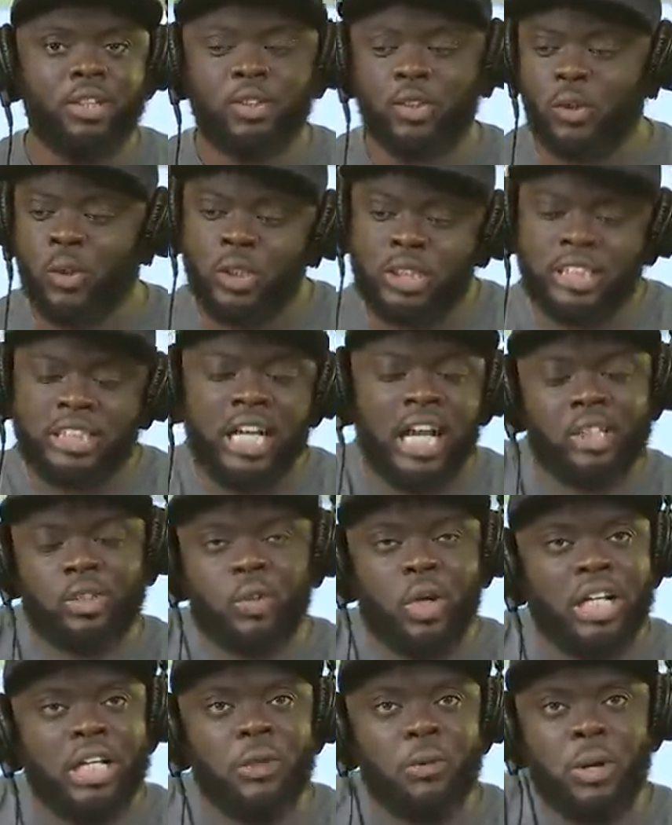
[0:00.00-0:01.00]
So she
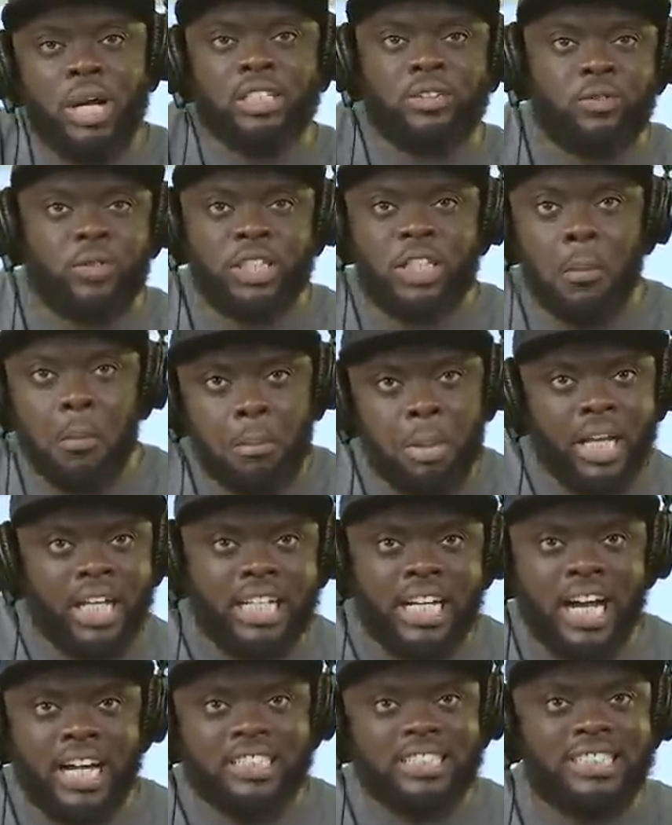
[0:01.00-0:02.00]
actually went for the
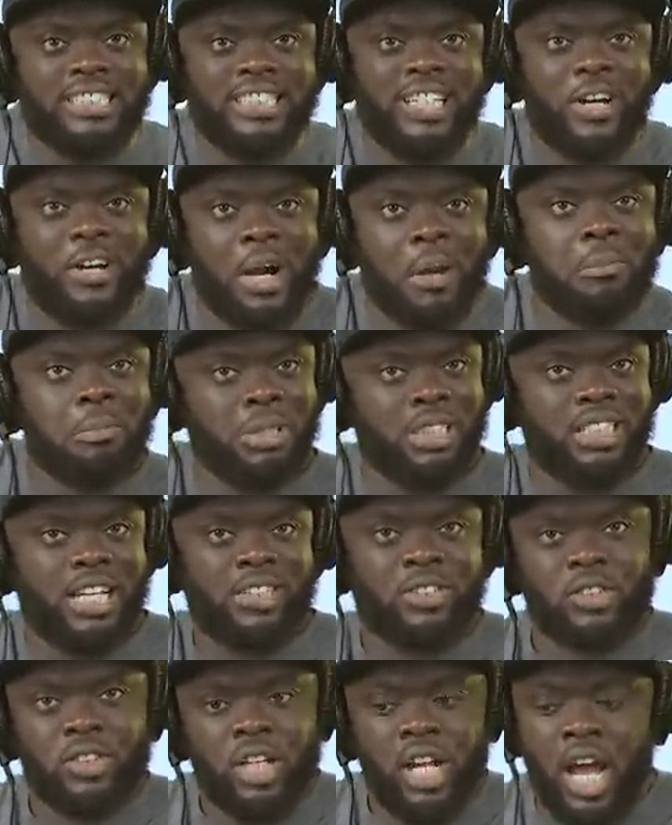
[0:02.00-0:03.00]
big guns in the rap
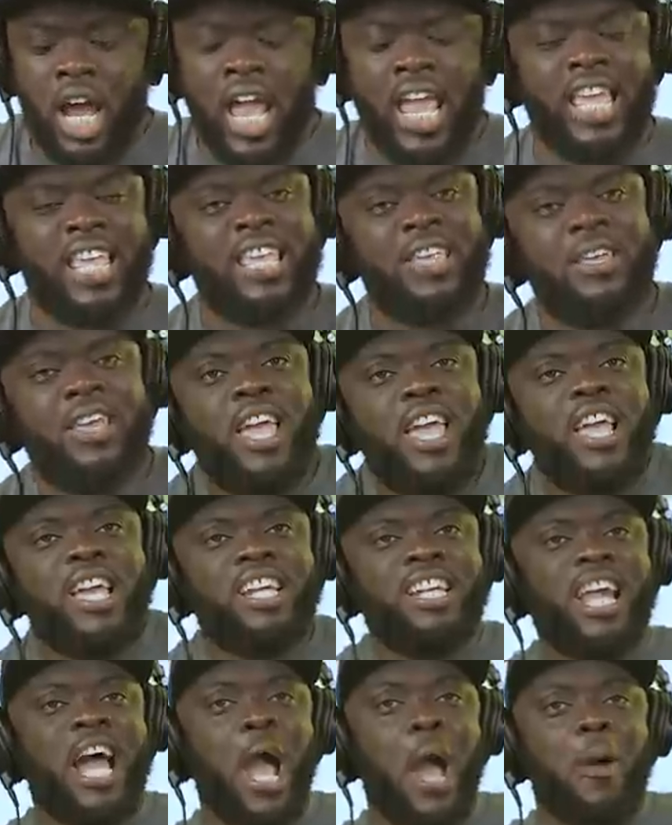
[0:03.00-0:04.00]
industry.
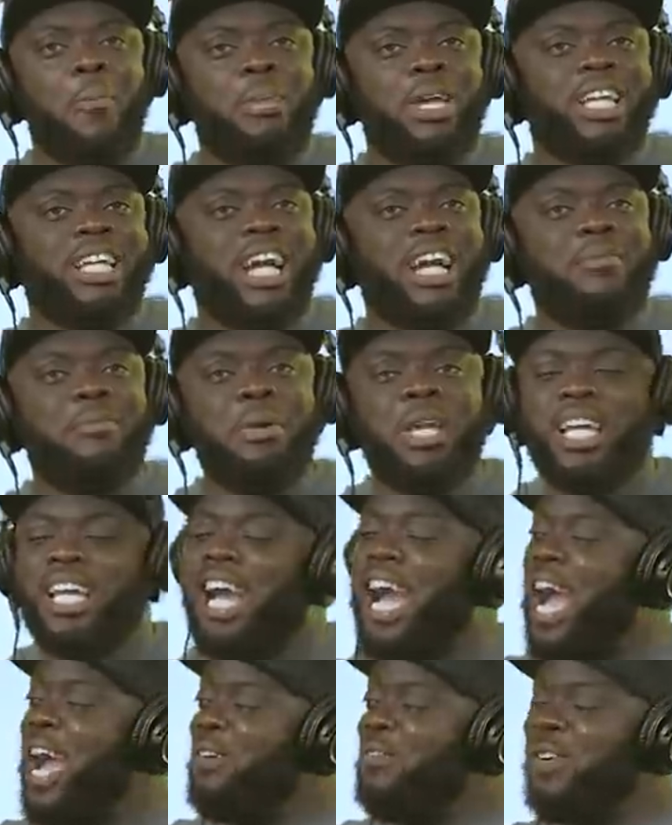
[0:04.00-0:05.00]
Now, Big
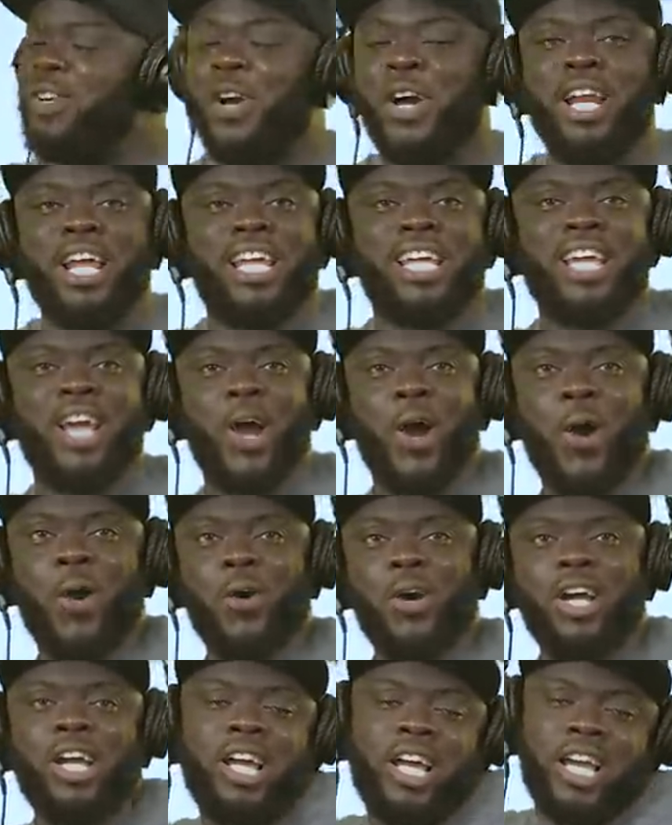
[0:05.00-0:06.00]
Ivy not here.
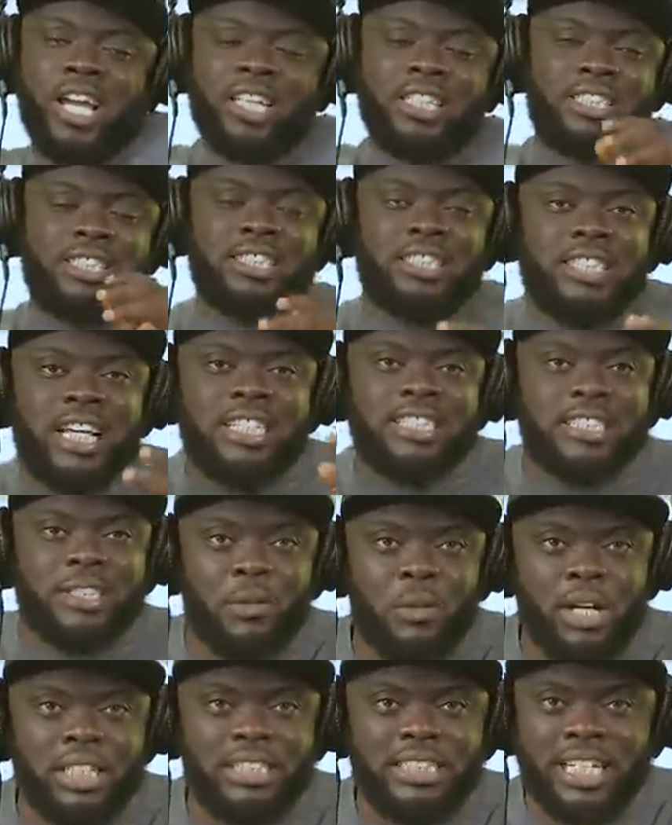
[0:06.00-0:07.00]
She said
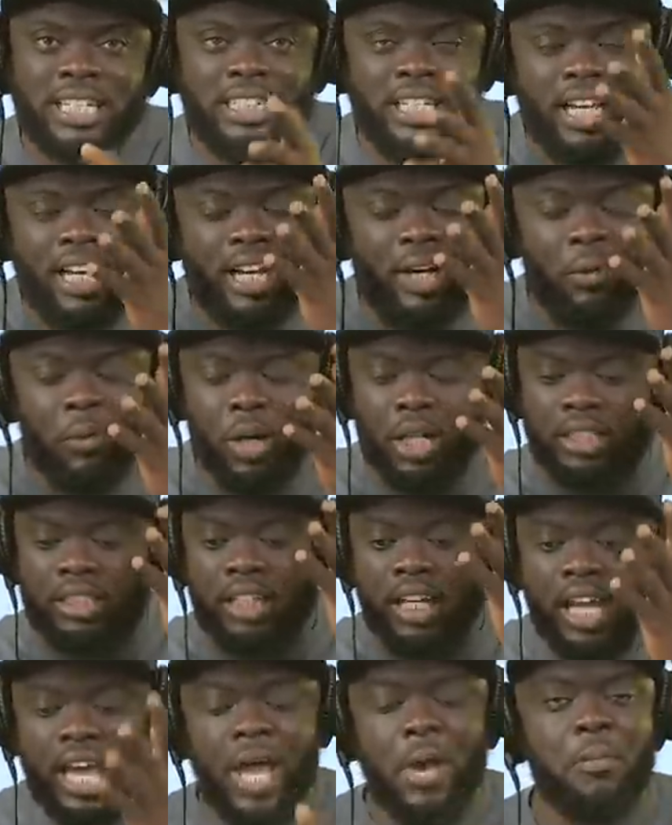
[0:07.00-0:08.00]
she wanted,
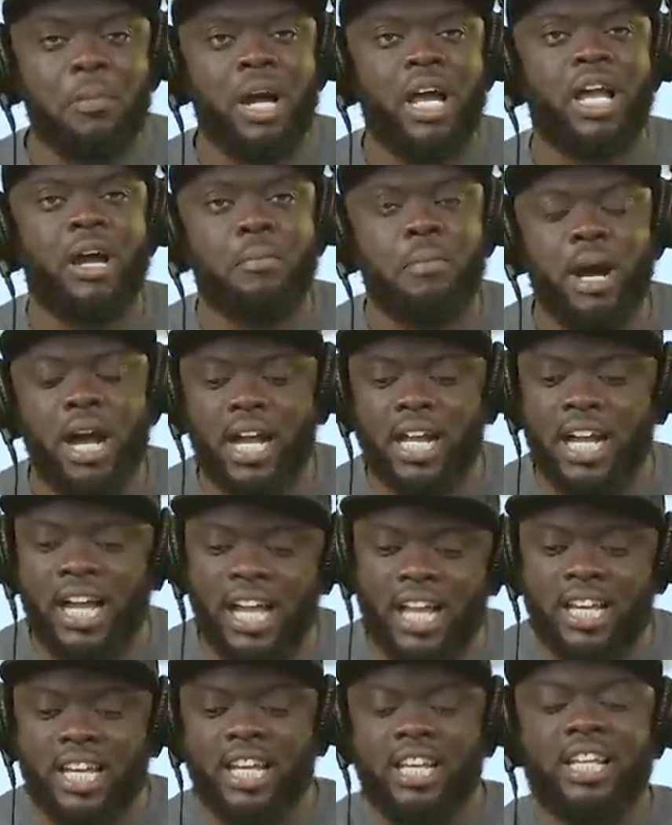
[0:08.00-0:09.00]
M.I. Abaga,
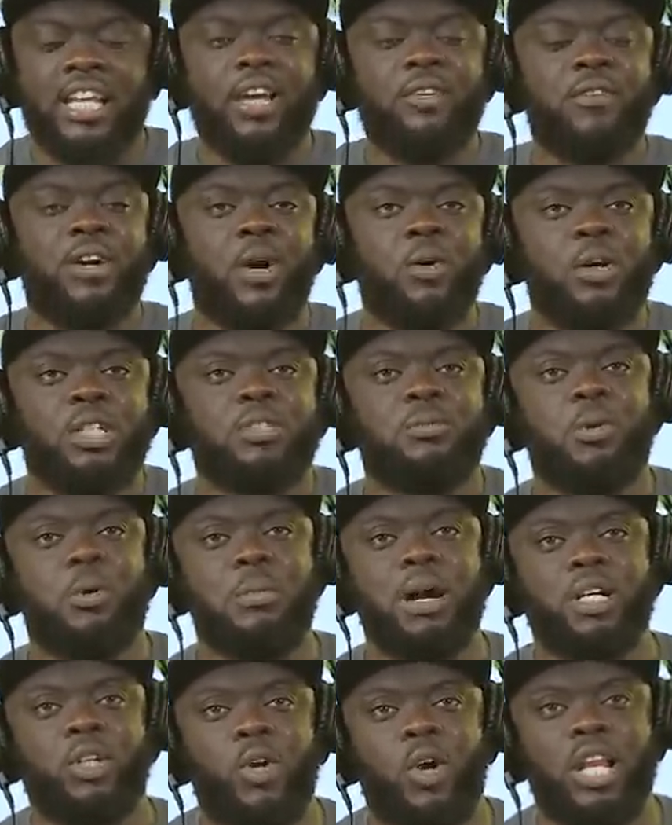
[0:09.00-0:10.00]
and they gave her,
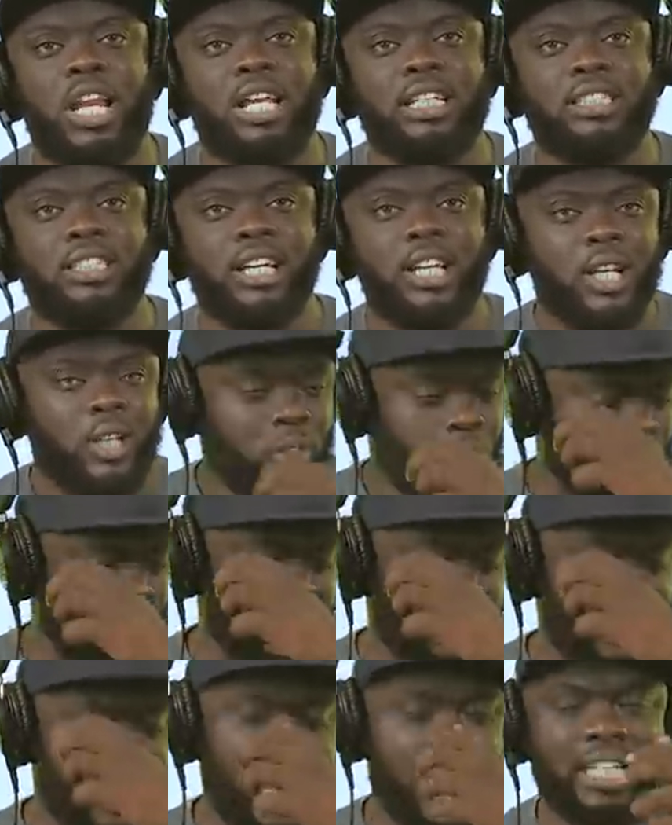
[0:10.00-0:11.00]
Mama Dollarz. So
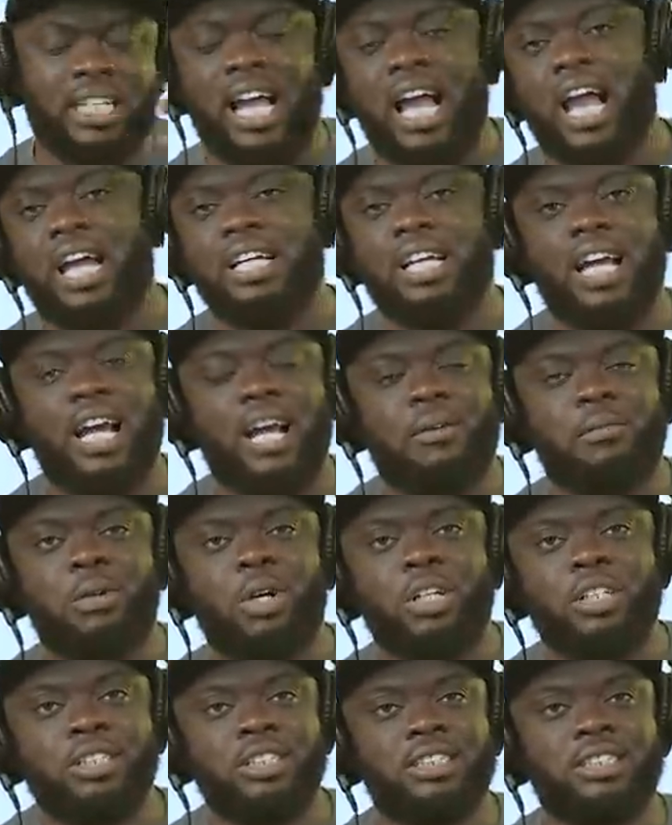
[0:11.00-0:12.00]
it's like,
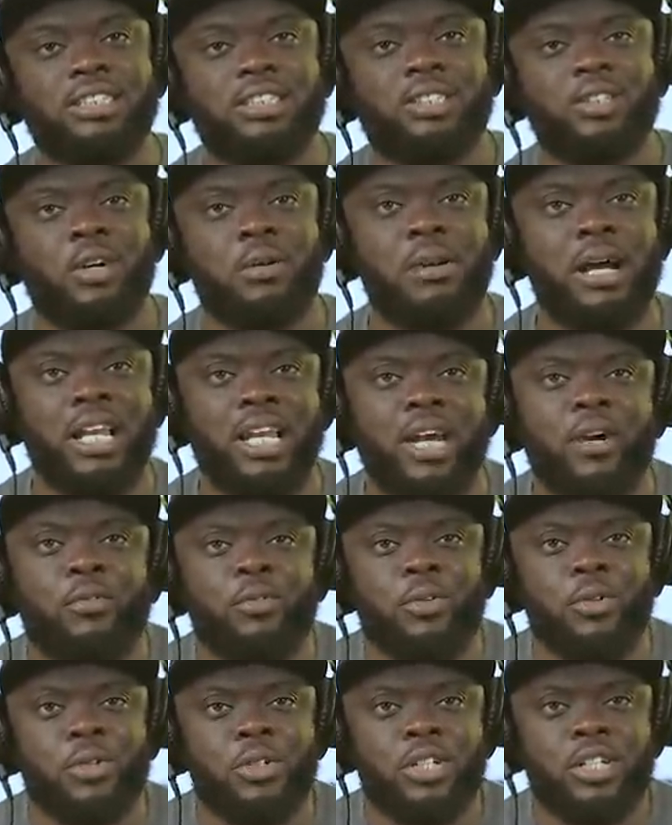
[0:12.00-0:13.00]
bro, this is not my
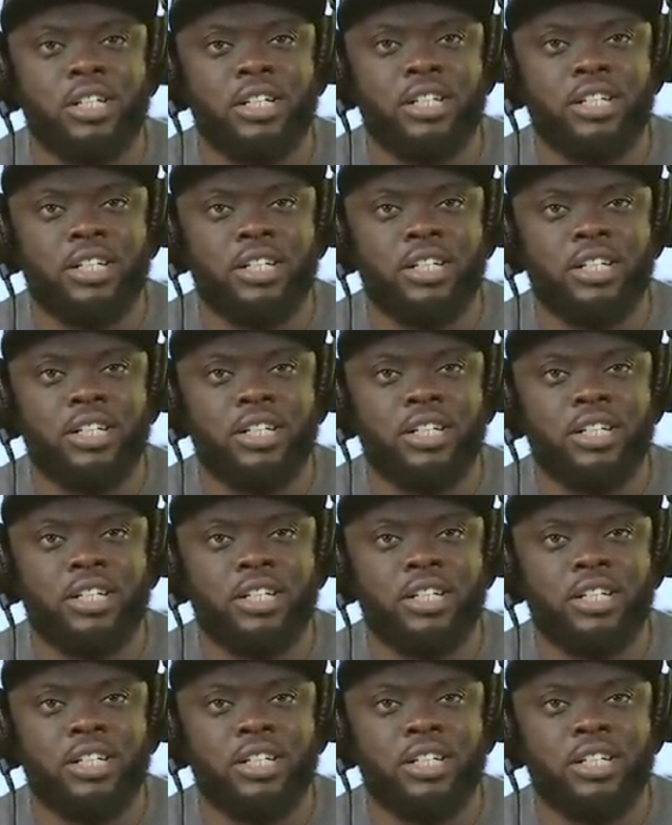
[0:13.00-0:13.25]
level.